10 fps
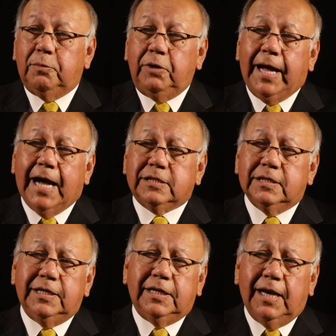we
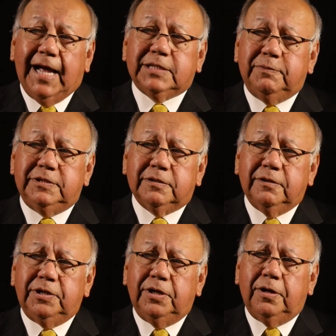actually, in the last
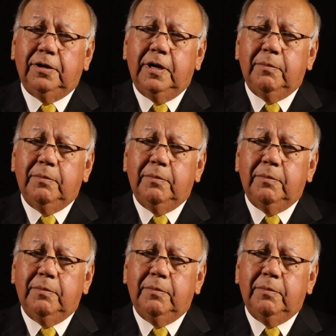fiscal year,